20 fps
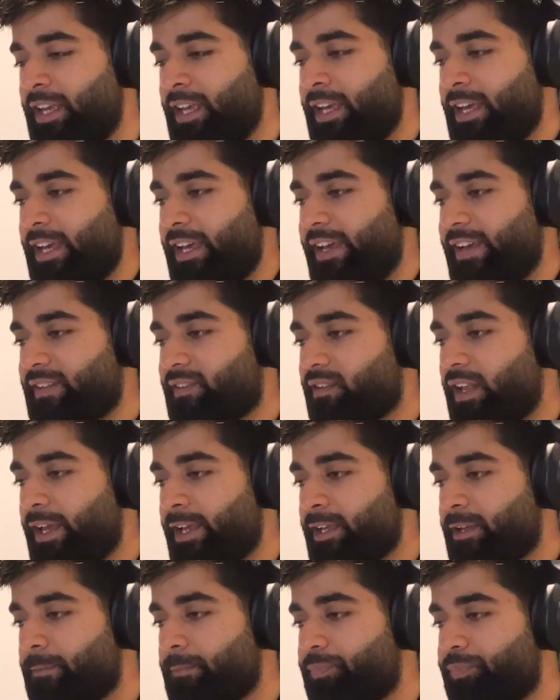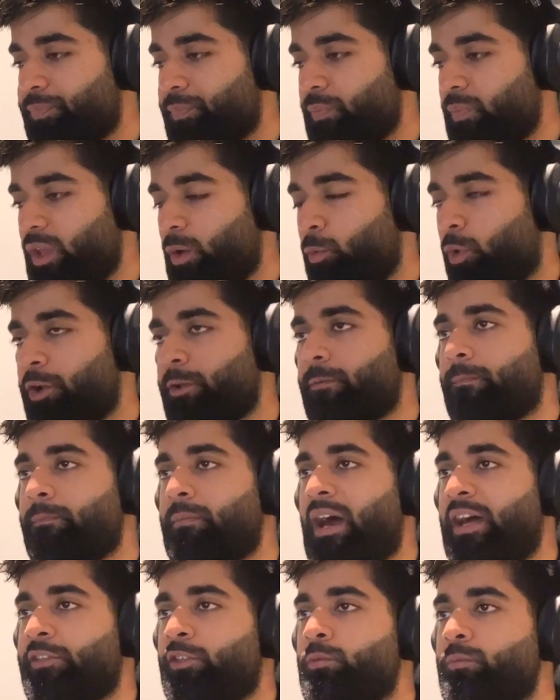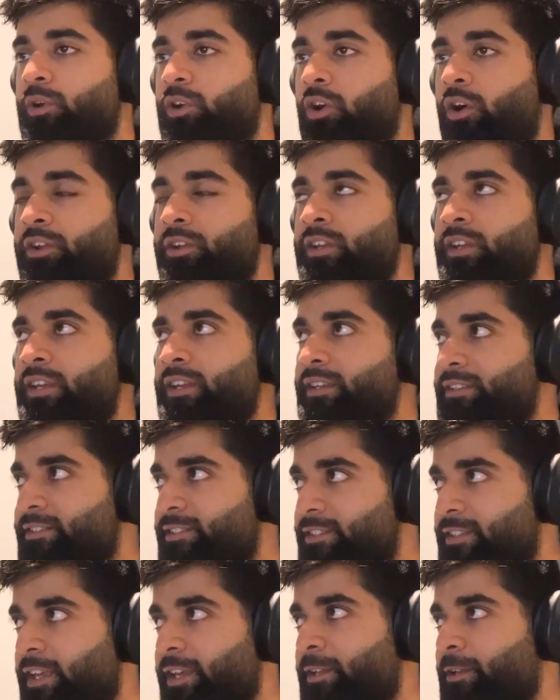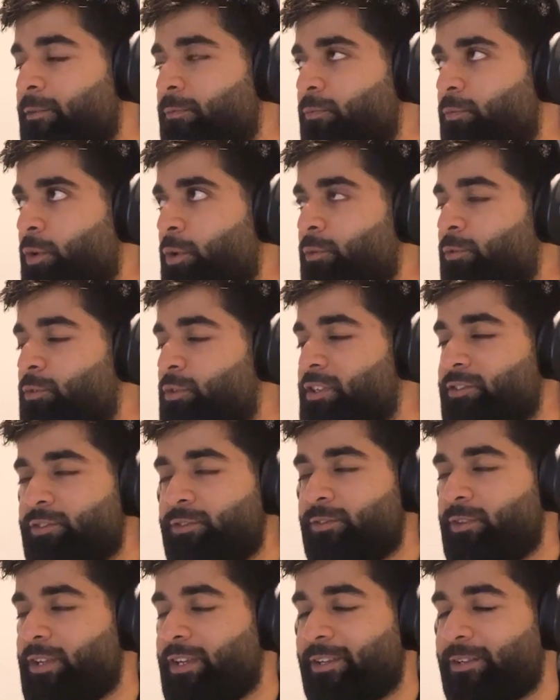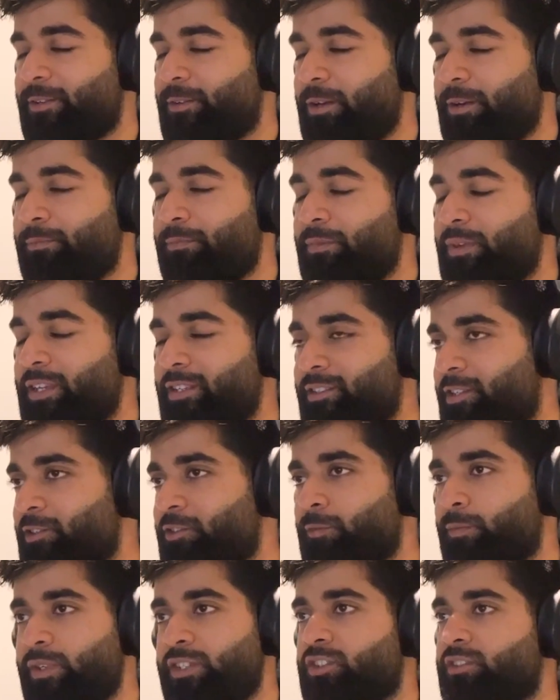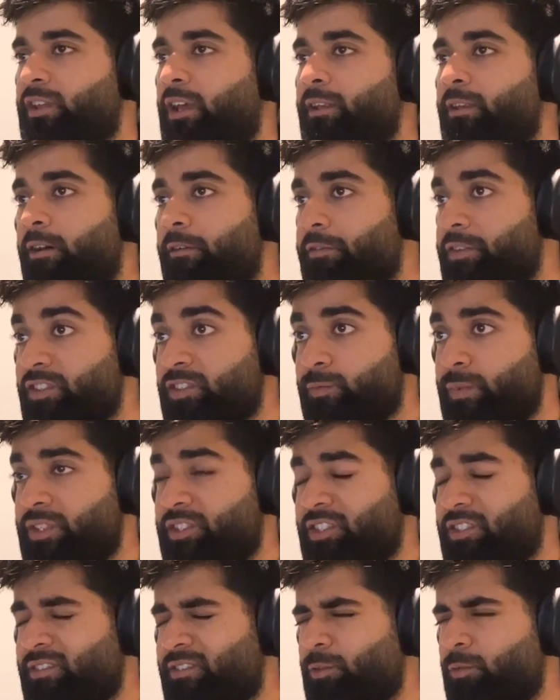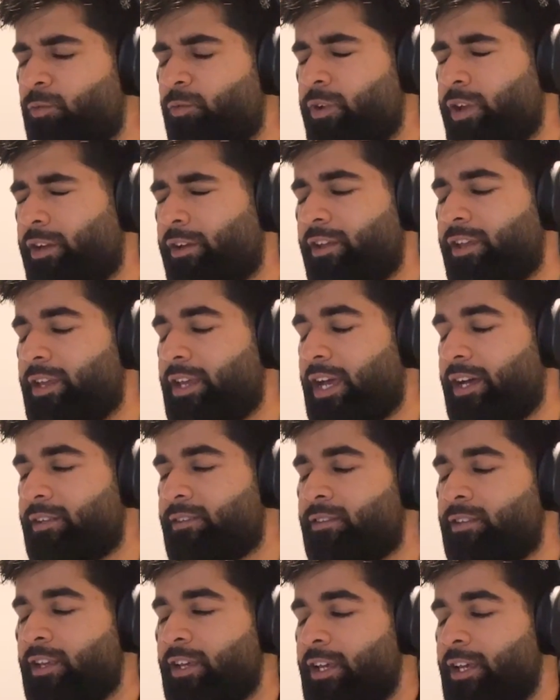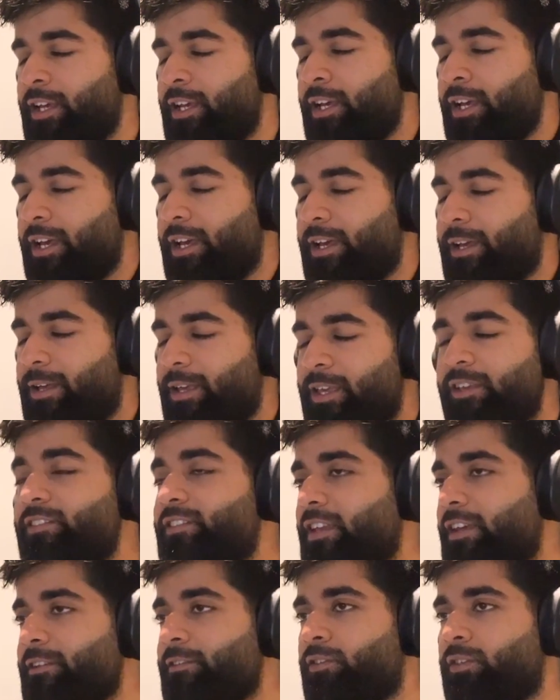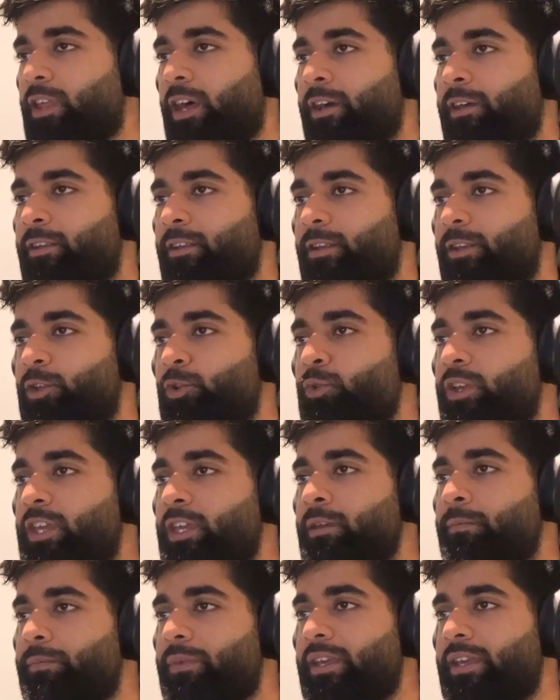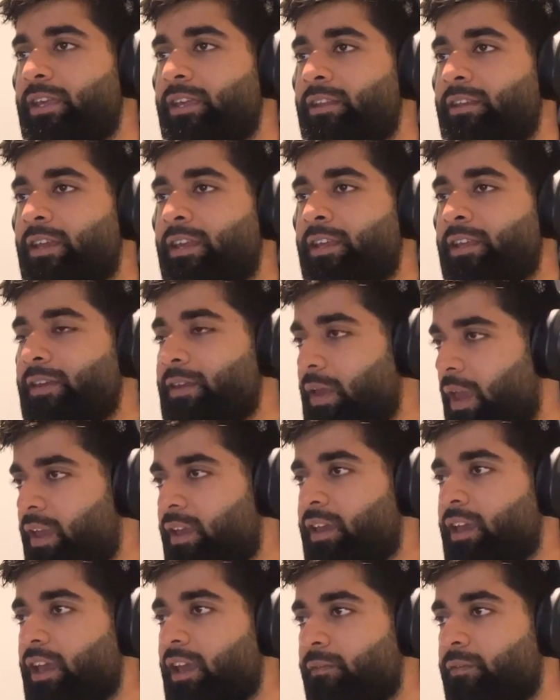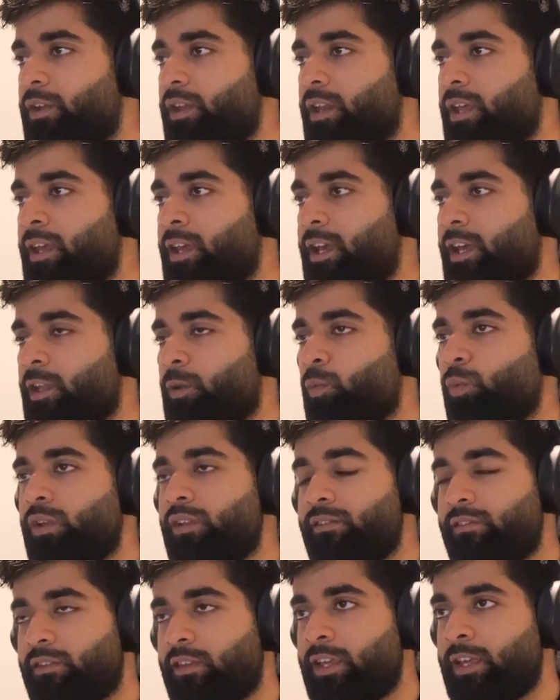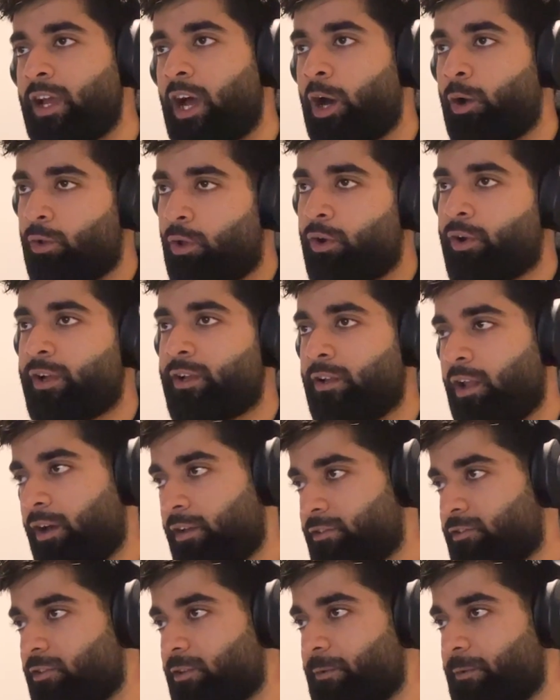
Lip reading: it's like what Matthew McConaughey has said in one of his like amazing speeches. I love his speeches, the vigor he has. He says that you keep eating cake every day and we'll see how long it lasts.